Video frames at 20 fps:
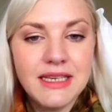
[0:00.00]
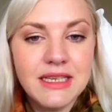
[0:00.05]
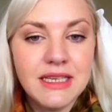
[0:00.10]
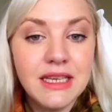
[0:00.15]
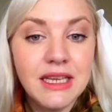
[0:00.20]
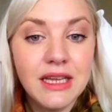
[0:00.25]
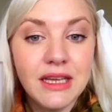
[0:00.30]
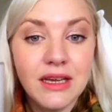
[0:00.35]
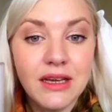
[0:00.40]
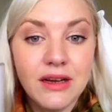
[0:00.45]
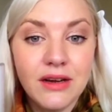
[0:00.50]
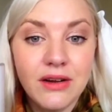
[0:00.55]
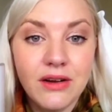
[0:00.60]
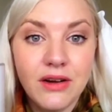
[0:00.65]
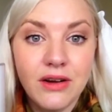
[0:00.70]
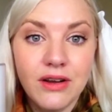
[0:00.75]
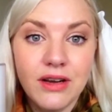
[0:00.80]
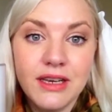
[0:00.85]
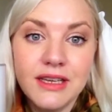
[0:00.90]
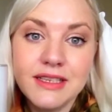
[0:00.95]
in here
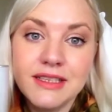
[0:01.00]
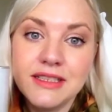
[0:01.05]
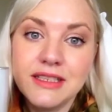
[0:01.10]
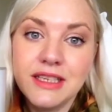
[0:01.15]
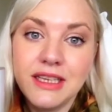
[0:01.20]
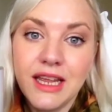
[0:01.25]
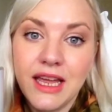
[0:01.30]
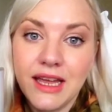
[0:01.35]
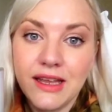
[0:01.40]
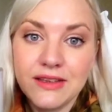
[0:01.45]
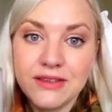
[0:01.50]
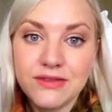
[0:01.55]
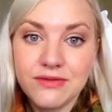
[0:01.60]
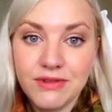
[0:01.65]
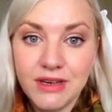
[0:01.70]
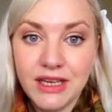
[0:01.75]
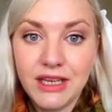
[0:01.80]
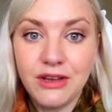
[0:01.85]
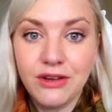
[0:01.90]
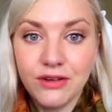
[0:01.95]
are listed as
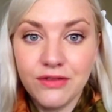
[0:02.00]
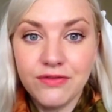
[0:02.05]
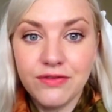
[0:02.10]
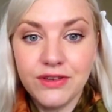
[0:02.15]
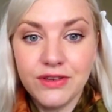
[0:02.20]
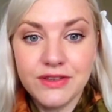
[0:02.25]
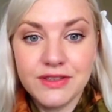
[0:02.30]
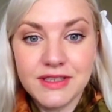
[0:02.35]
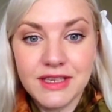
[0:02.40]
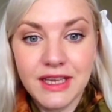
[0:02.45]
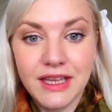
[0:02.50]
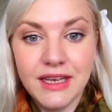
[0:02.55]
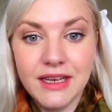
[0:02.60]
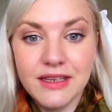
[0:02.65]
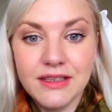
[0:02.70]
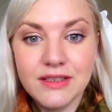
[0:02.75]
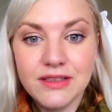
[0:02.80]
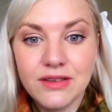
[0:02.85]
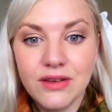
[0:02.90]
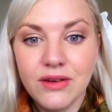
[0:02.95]
really good for your
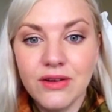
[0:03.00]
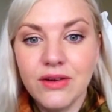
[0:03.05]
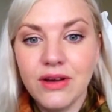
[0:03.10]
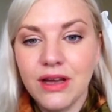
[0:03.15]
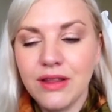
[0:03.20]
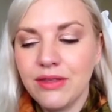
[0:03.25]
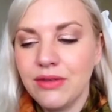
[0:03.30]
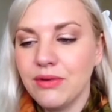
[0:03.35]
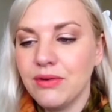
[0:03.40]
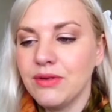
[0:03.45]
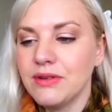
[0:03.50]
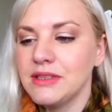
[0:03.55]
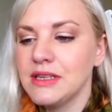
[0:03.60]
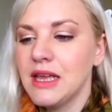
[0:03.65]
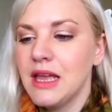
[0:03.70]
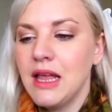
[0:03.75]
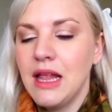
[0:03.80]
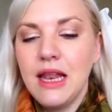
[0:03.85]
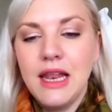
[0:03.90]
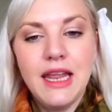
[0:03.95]
skin. So I thought,
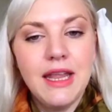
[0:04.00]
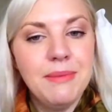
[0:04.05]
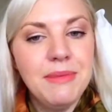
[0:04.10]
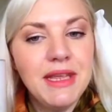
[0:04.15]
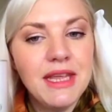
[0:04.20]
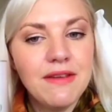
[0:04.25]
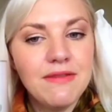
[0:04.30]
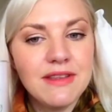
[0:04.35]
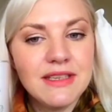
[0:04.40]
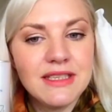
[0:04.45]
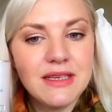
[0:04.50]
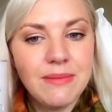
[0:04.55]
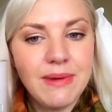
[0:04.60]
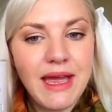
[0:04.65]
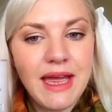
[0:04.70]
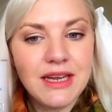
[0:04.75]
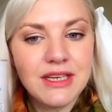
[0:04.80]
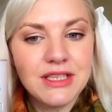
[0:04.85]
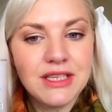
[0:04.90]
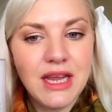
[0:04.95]
let me give this a
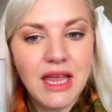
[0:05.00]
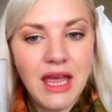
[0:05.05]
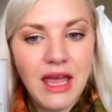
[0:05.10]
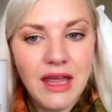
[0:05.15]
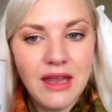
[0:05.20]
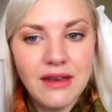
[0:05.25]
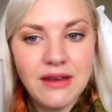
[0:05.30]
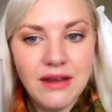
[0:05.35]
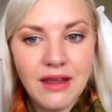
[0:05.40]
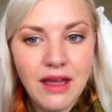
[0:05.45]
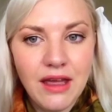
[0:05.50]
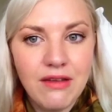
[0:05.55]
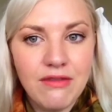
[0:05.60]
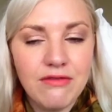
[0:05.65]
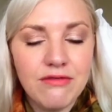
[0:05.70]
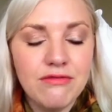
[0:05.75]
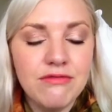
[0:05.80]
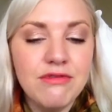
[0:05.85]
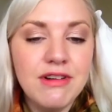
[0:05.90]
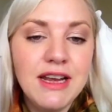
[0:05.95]
bash, and I've
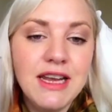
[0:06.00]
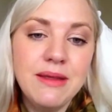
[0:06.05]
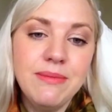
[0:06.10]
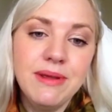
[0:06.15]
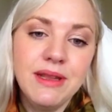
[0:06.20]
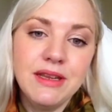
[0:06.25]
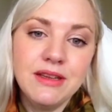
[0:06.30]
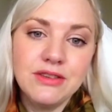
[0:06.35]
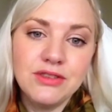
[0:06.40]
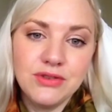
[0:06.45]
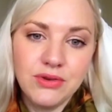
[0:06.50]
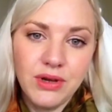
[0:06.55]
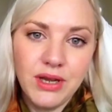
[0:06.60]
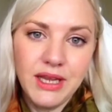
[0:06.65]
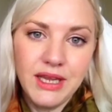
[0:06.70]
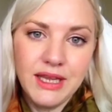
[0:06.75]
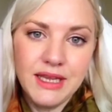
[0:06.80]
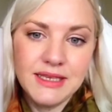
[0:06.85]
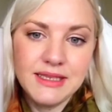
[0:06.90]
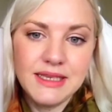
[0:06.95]
really been
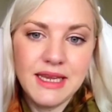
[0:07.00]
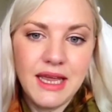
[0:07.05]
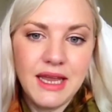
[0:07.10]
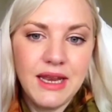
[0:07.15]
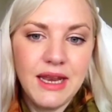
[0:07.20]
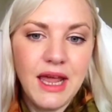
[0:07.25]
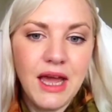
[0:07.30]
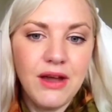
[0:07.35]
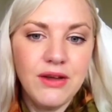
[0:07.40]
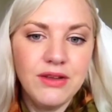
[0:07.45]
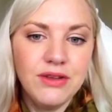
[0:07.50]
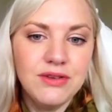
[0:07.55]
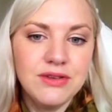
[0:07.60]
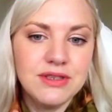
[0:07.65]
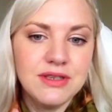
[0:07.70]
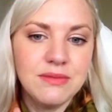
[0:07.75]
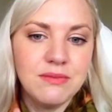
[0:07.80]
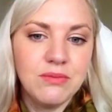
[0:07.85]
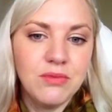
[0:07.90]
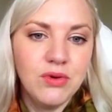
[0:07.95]
enjoying it, and now
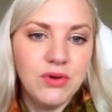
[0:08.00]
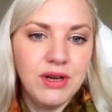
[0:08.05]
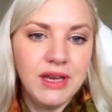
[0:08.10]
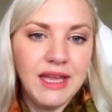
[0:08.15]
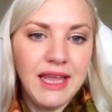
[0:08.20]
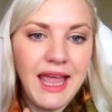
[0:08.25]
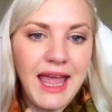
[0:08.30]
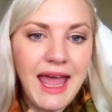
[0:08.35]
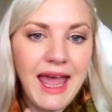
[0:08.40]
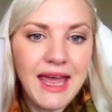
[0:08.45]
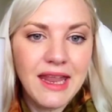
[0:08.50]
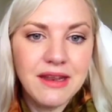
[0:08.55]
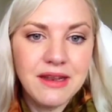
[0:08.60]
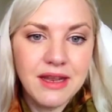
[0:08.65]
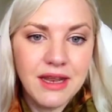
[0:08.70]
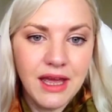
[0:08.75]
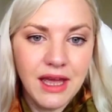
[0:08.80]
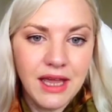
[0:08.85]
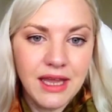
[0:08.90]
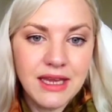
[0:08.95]
use it morning and
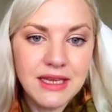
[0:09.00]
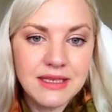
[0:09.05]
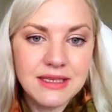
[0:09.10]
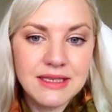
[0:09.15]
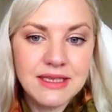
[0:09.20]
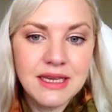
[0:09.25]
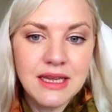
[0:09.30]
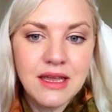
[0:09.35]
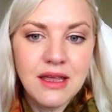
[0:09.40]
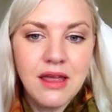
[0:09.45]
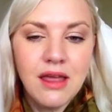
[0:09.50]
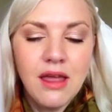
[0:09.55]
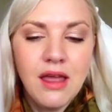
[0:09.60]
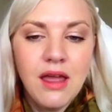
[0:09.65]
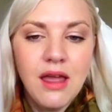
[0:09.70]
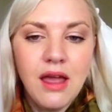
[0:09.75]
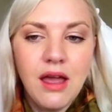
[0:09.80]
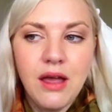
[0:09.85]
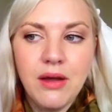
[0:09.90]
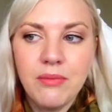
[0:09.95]
night,
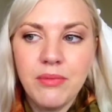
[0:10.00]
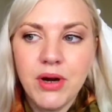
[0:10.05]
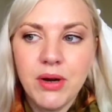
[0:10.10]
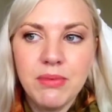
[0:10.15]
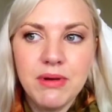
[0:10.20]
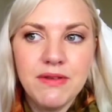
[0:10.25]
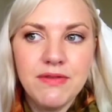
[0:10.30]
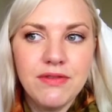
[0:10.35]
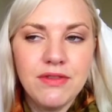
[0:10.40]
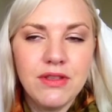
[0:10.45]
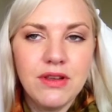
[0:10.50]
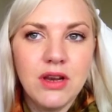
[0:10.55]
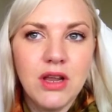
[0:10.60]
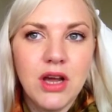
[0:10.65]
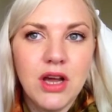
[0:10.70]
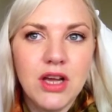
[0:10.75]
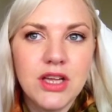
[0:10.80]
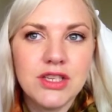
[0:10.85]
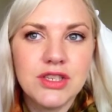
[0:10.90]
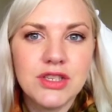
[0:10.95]
probably for the
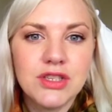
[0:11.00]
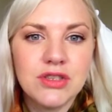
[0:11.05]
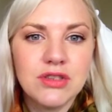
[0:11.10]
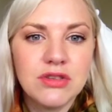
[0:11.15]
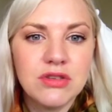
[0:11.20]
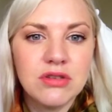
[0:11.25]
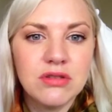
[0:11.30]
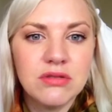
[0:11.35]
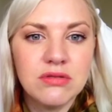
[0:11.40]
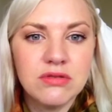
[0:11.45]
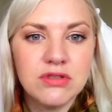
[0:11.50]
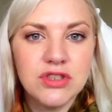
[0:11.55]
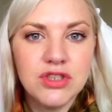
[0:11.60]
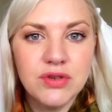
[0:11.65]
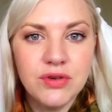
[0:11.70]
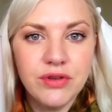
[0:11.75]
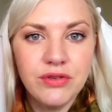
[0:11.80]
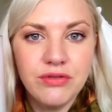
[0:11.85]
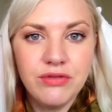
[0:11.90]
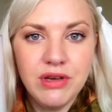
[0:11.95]
last
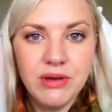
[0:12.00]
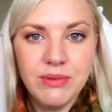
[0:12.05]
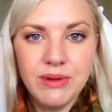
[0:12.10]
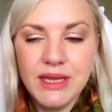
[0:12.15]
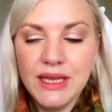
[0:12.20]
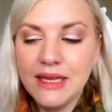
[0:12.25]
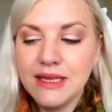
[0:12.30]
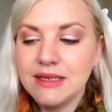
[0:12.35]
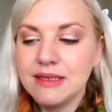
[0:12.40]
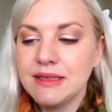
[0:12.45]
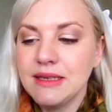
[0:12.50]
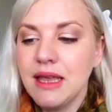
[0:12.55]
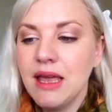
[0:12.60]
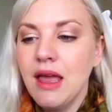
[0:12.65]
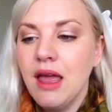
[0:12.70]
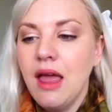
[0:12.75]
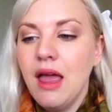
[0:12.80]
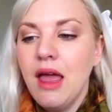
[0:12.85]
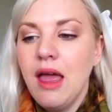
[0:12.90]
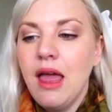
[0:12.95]
2 or 3 weeks.
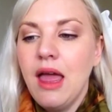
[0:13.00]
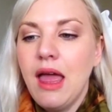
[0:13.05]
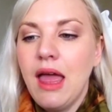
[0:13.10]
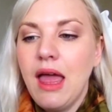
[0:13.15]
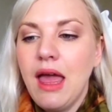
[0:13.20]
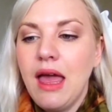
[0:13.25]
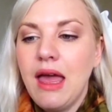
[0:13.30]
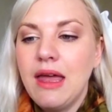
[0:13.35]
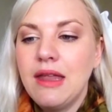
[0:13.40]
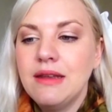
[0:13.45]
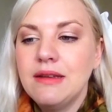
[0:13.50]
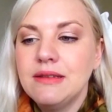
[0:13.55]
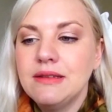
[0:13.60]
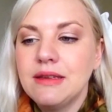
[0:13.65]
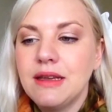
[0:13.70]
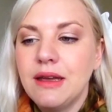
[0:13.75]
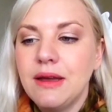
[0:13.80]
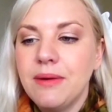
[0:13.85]
And